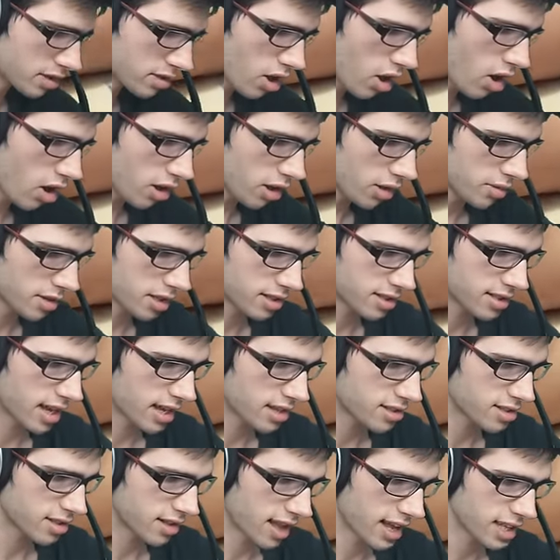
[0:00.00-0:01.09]
which is a holo in the
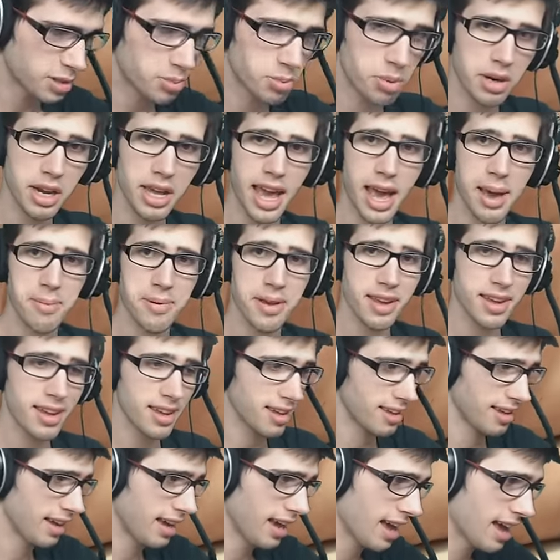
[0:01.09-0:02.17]
set, so that's pretty epic,
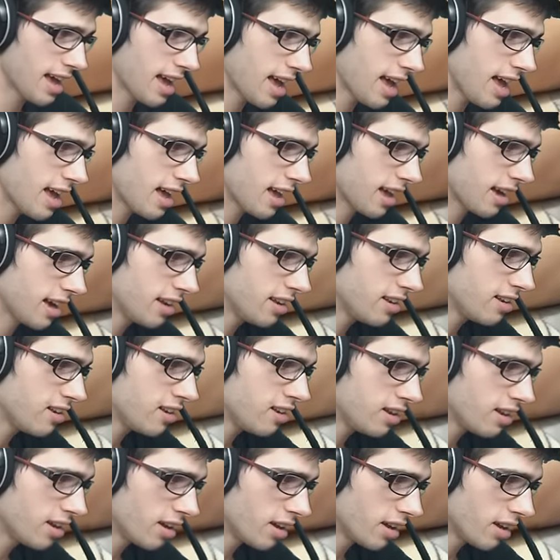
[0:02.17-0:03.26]
and